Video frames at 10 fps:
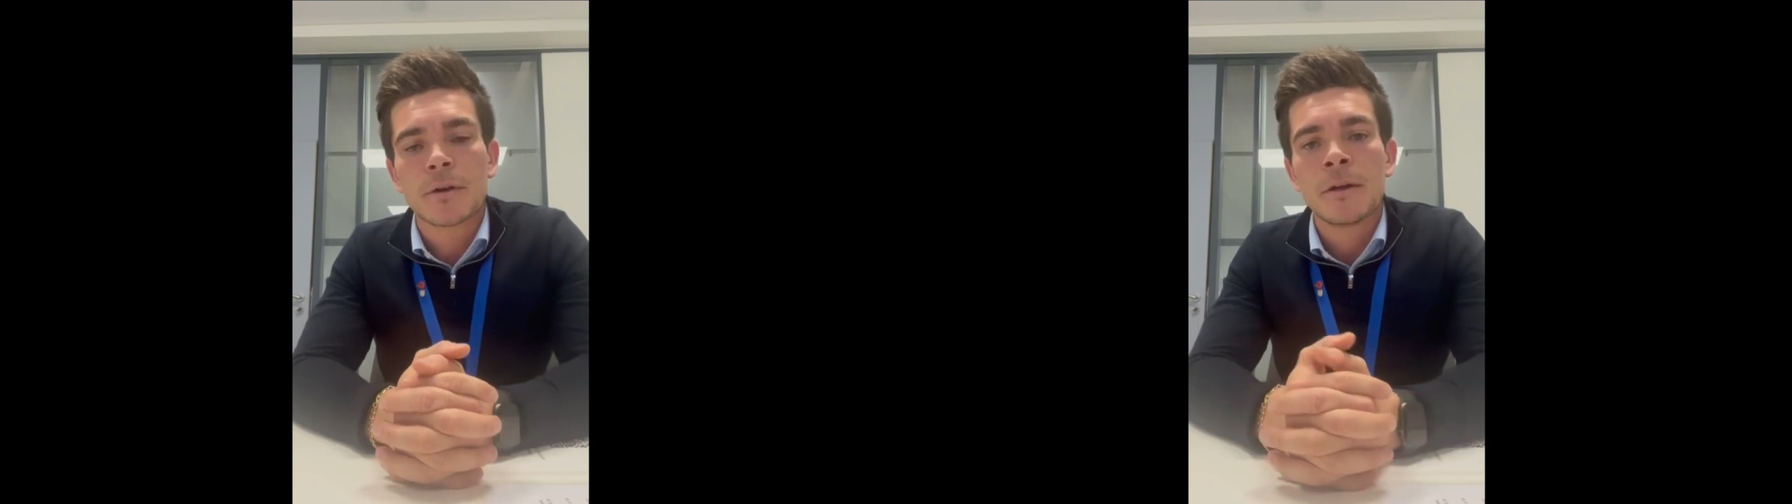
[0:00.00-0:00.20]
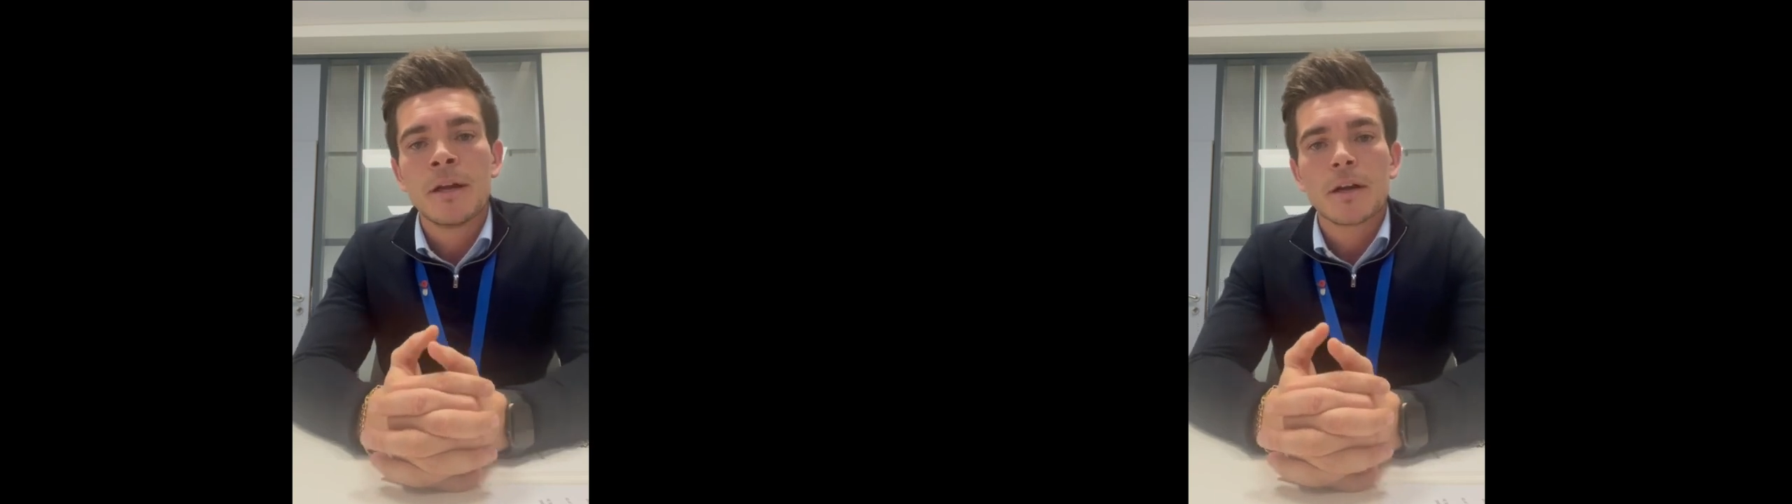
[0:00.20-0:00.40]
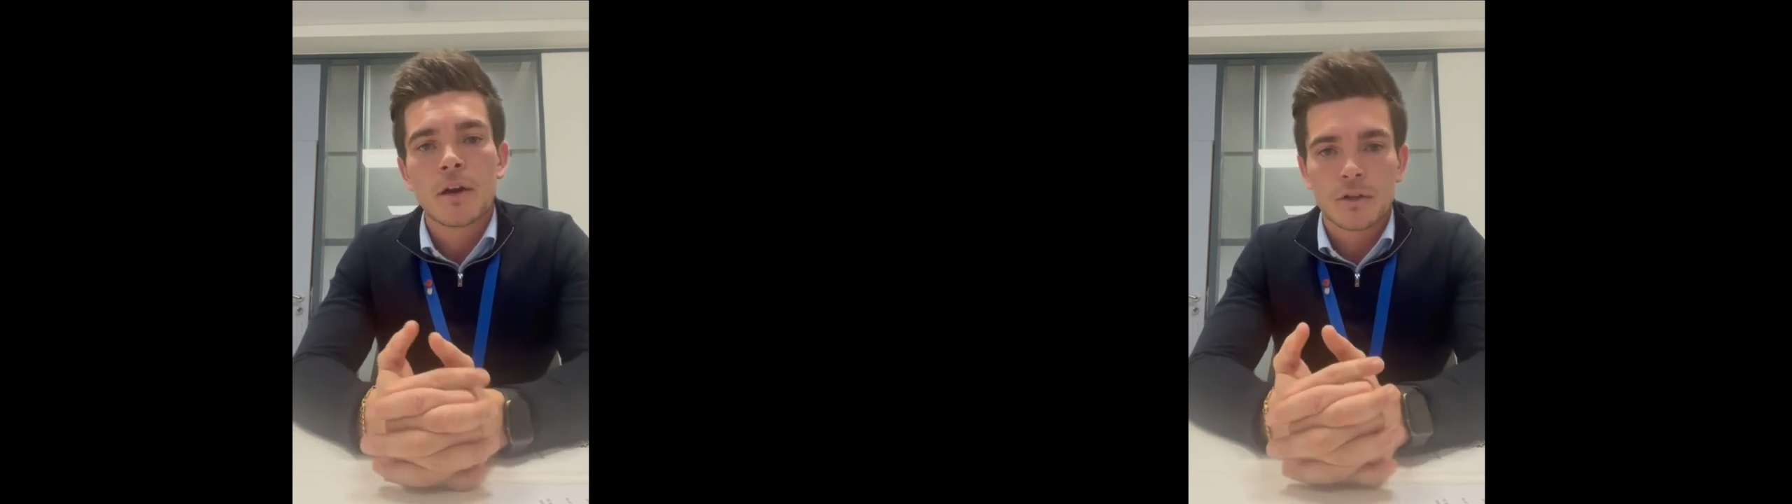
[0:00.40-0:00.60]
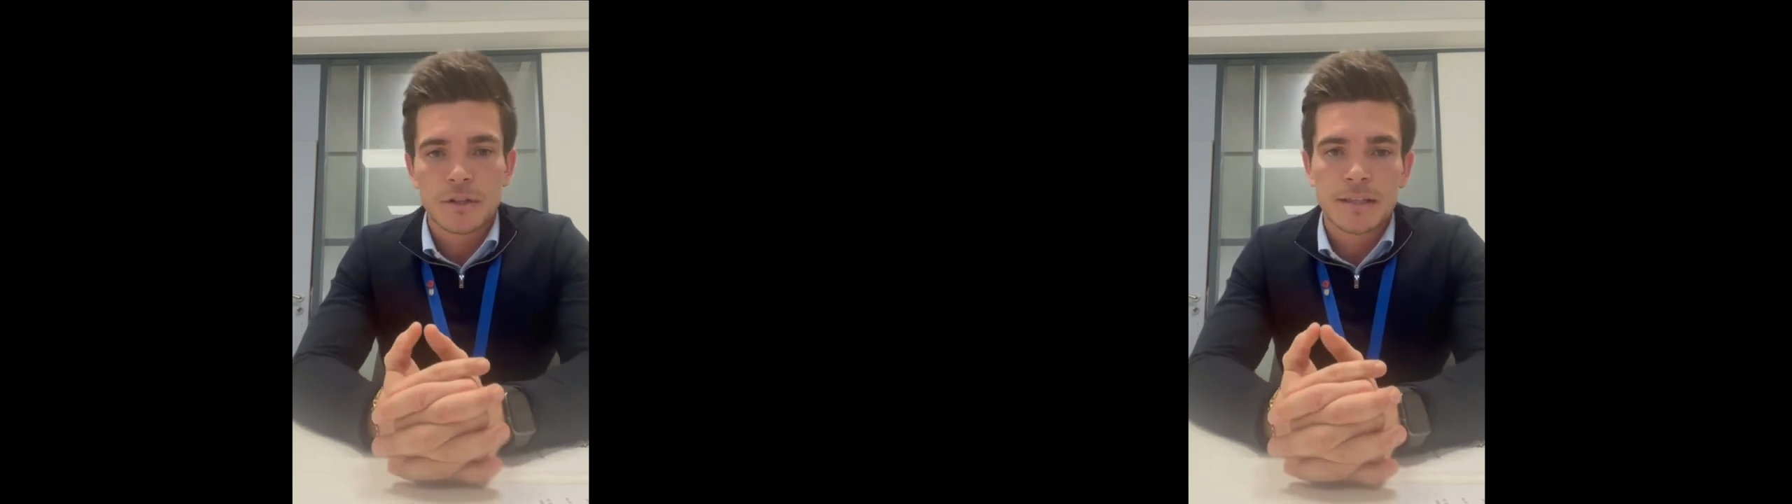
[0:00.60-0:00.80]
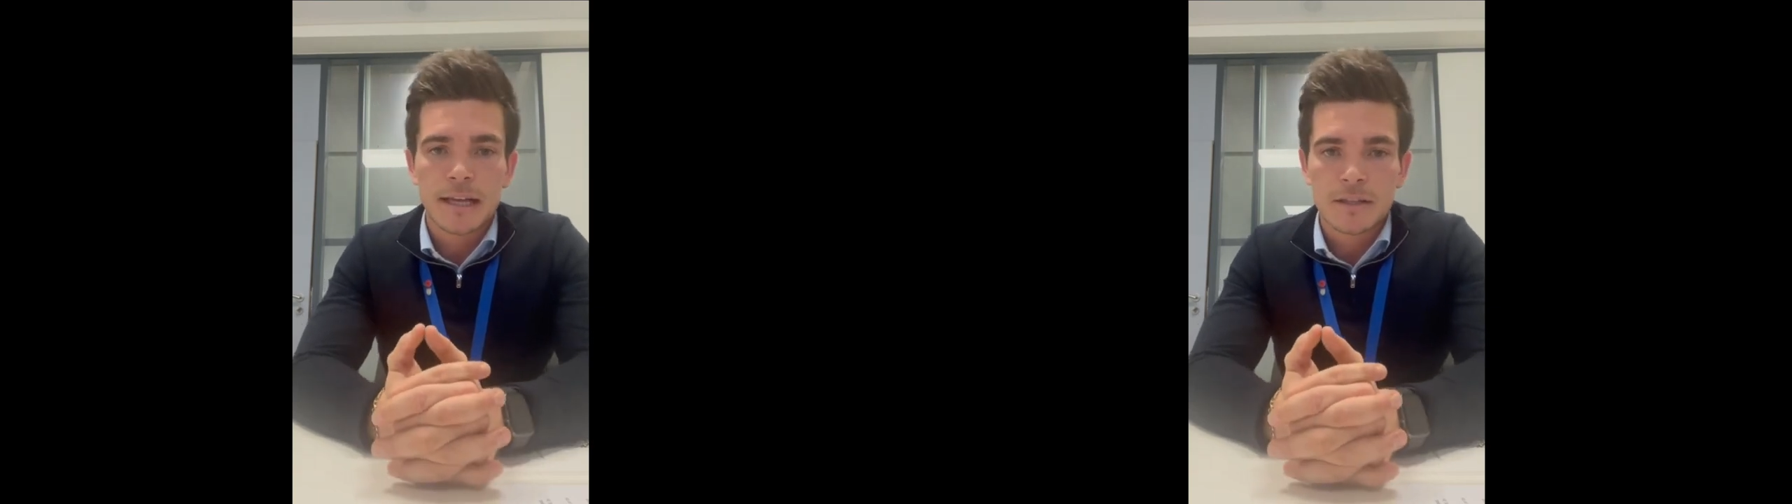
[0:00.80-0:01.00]
So
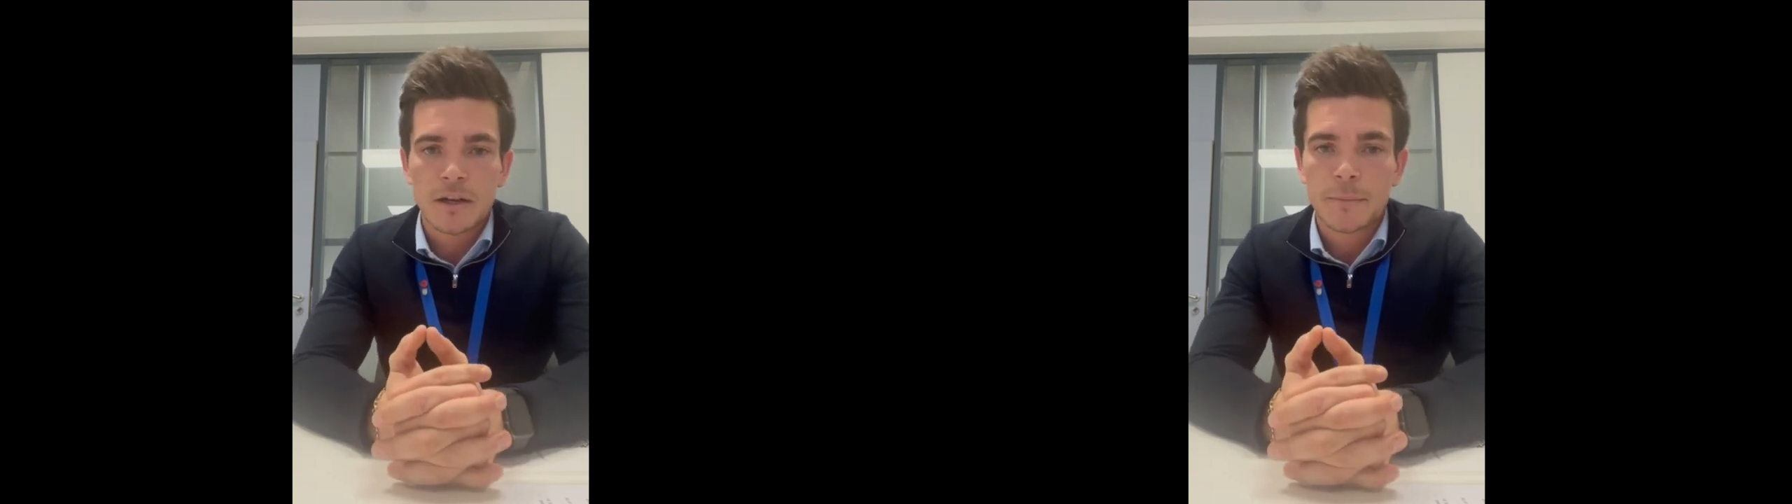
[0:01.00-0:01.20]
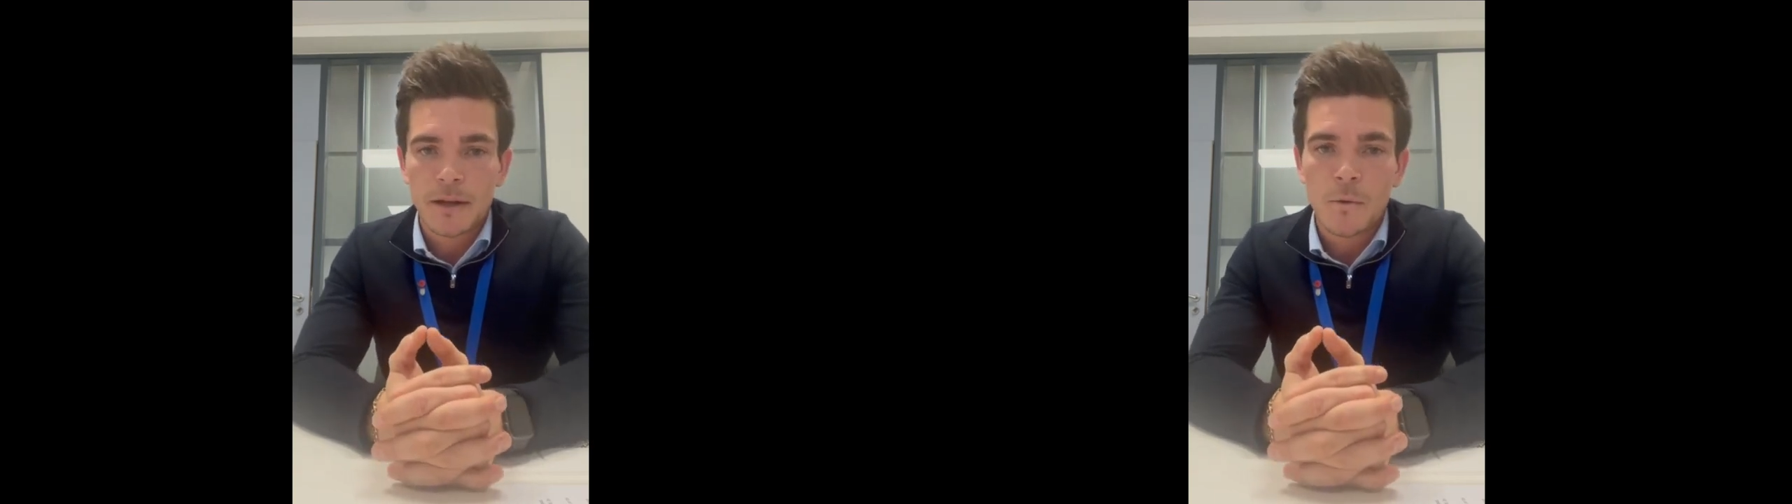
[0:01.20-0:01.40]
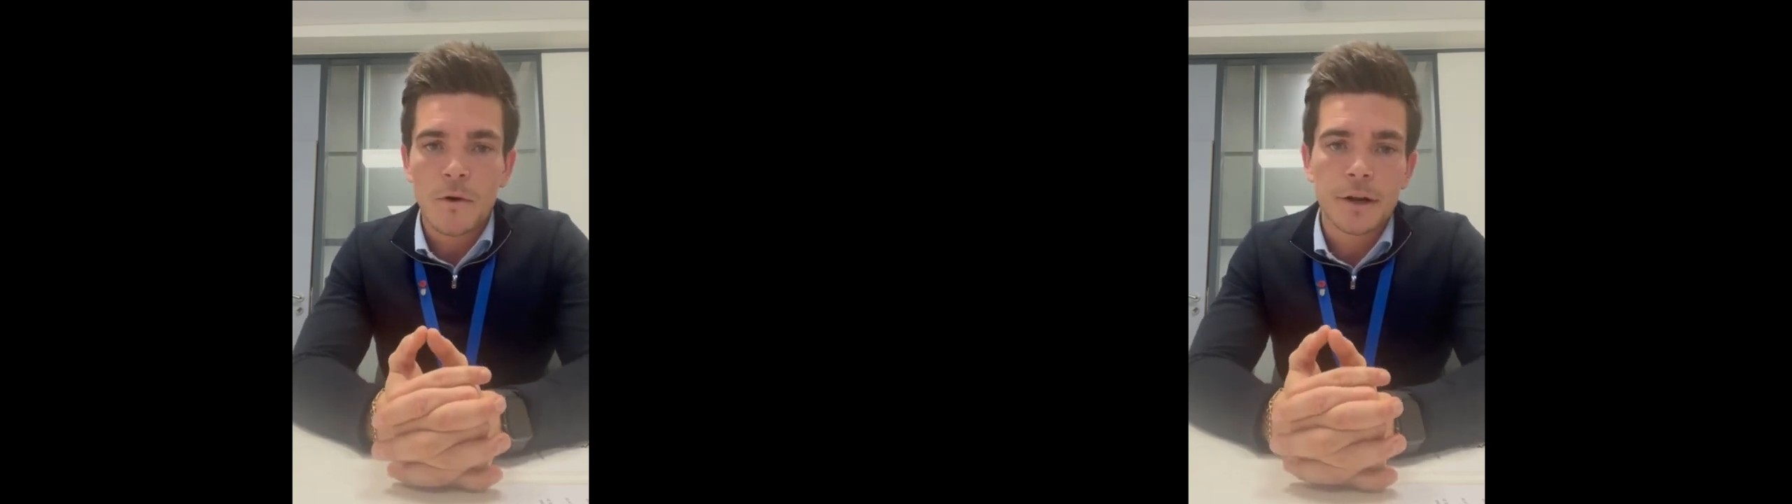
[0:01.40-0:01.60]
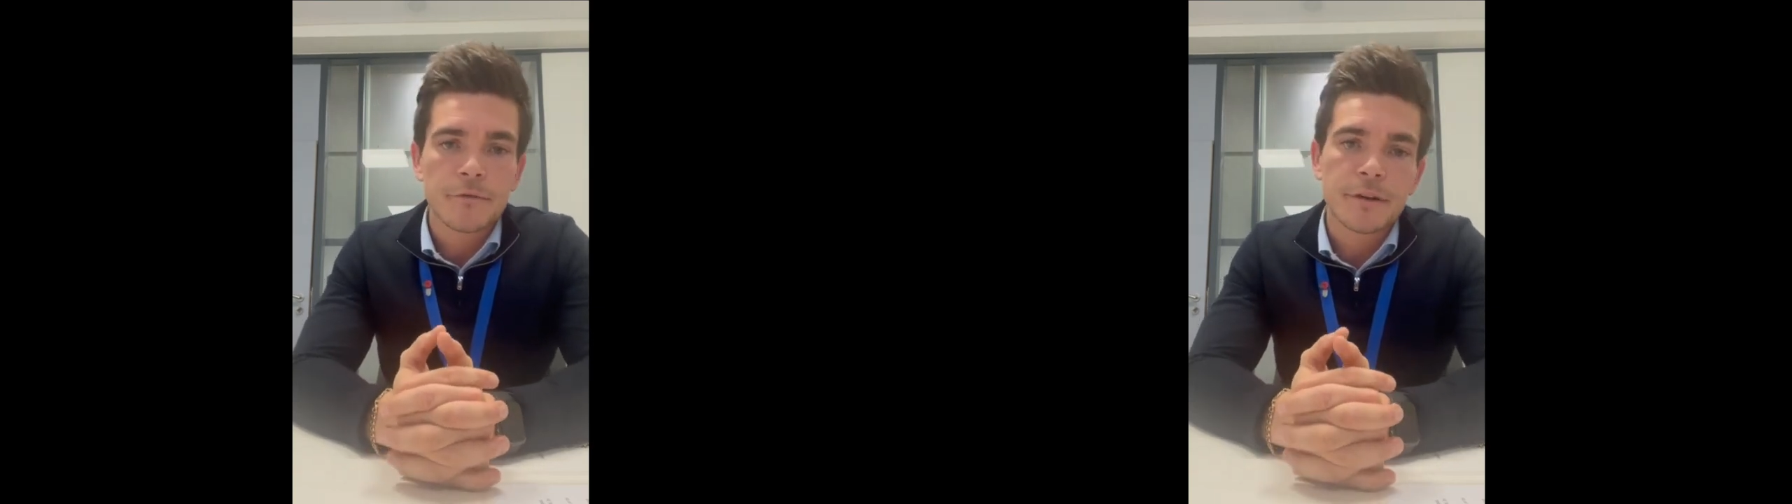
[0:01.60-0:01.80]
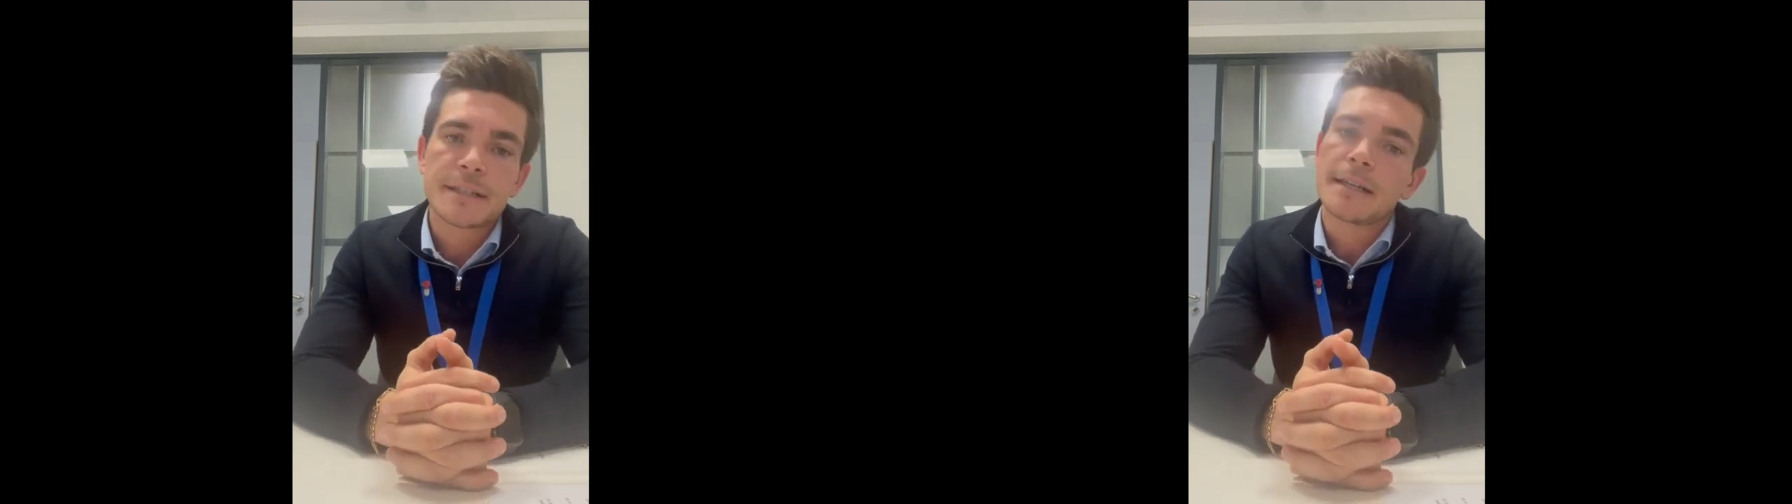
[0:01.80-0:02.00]
conscious that's gone a bit
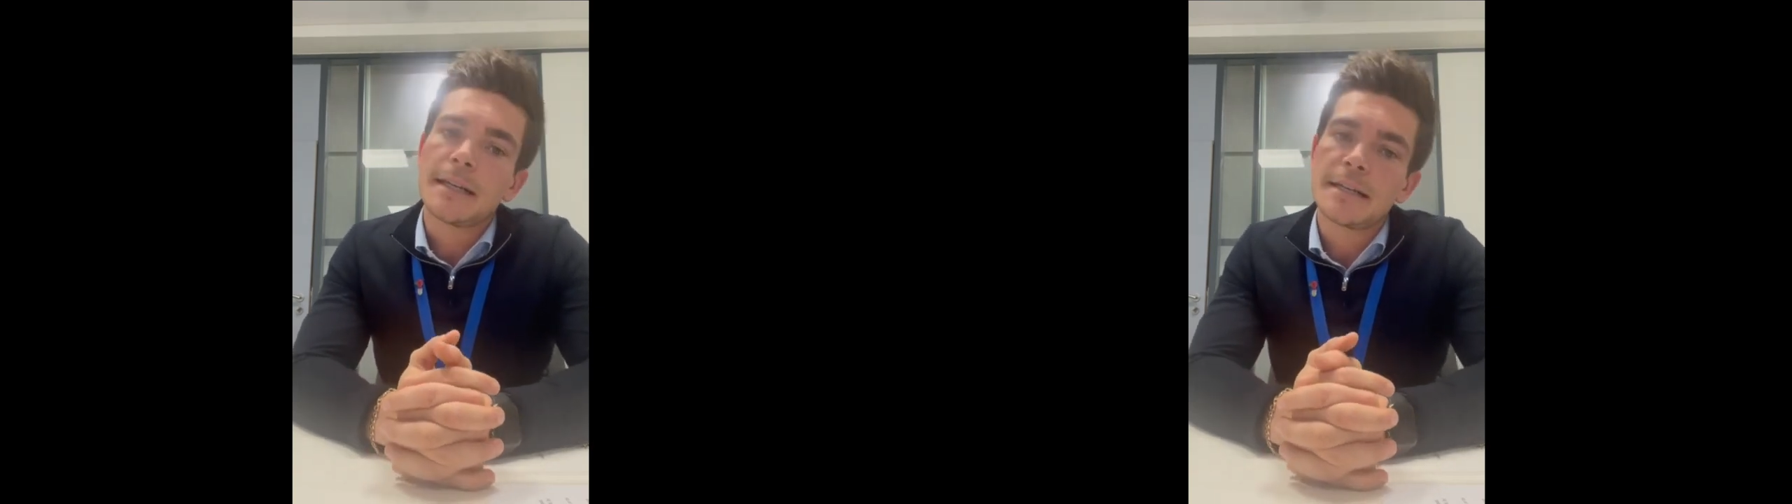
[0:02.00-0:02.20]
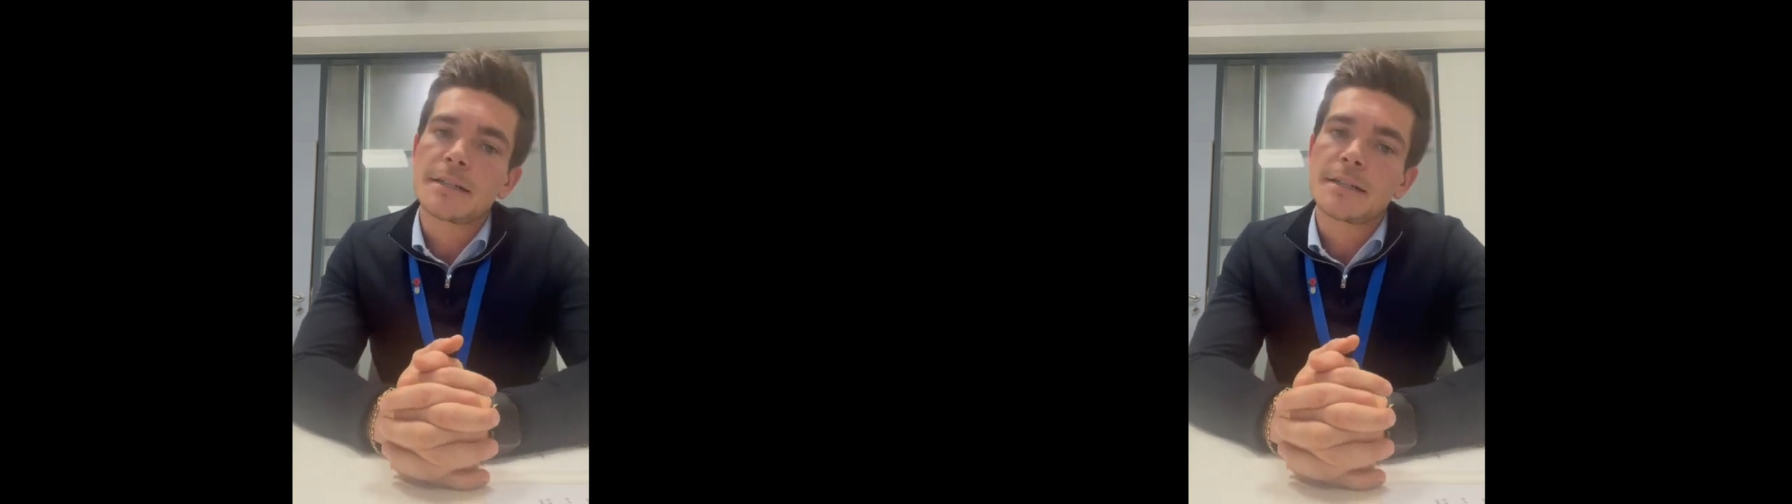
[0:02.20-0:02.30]
quiet recently,